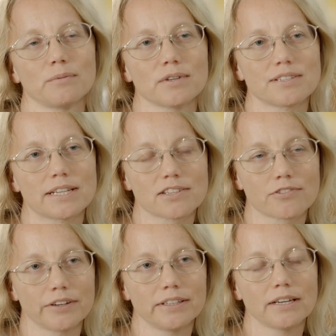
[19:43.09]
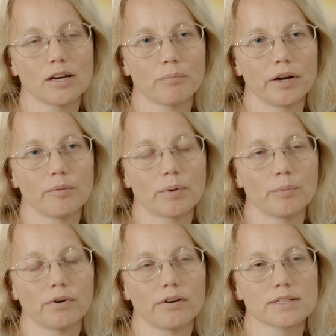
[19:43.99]
was destroyed by the
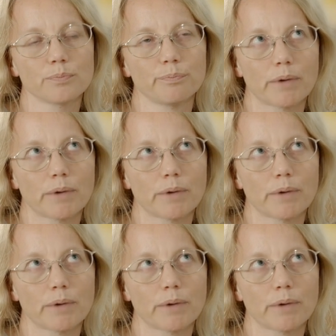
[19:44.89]
Babylonians